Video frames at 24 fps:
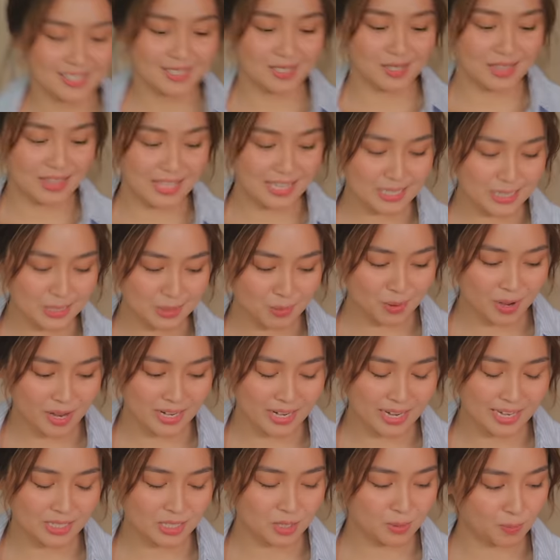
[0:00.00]
So this one,
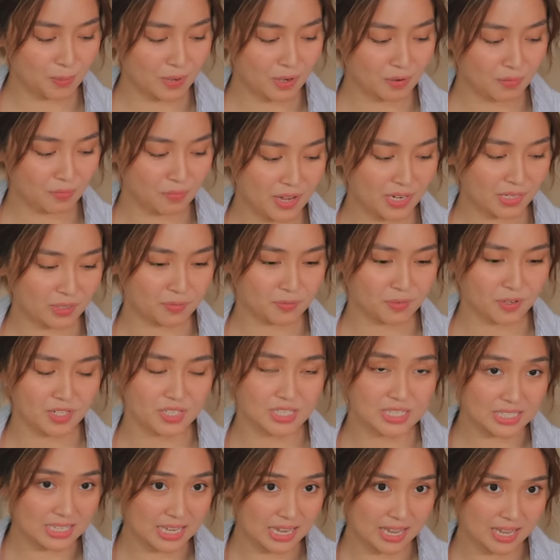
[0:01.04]
it's perfect for
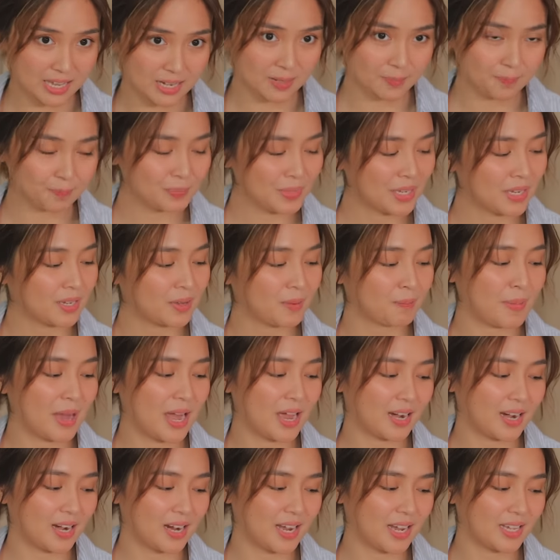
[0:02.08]
skin
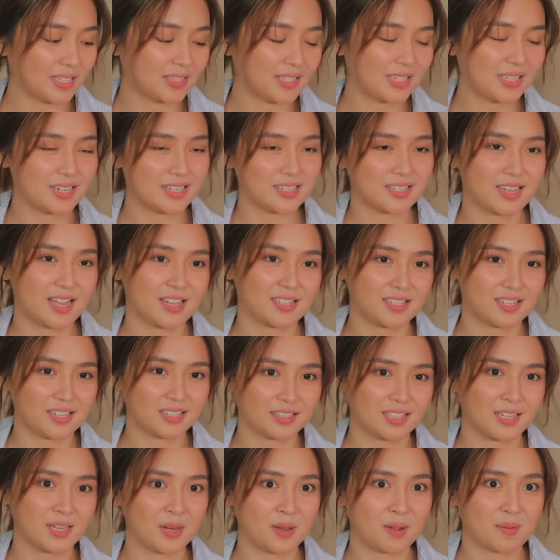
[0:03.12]
para hindi
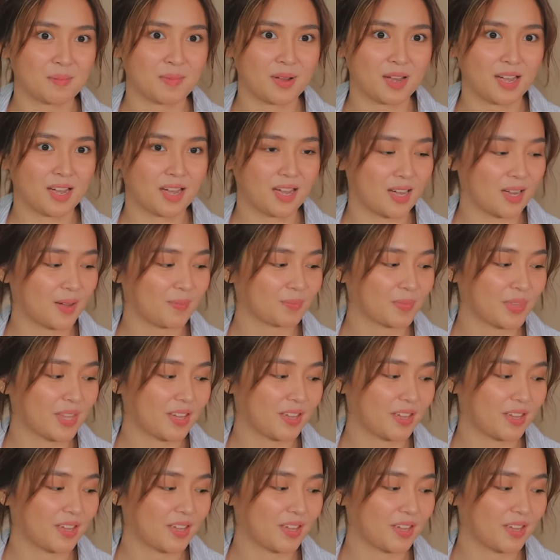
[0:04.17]
nasasaktan yung mga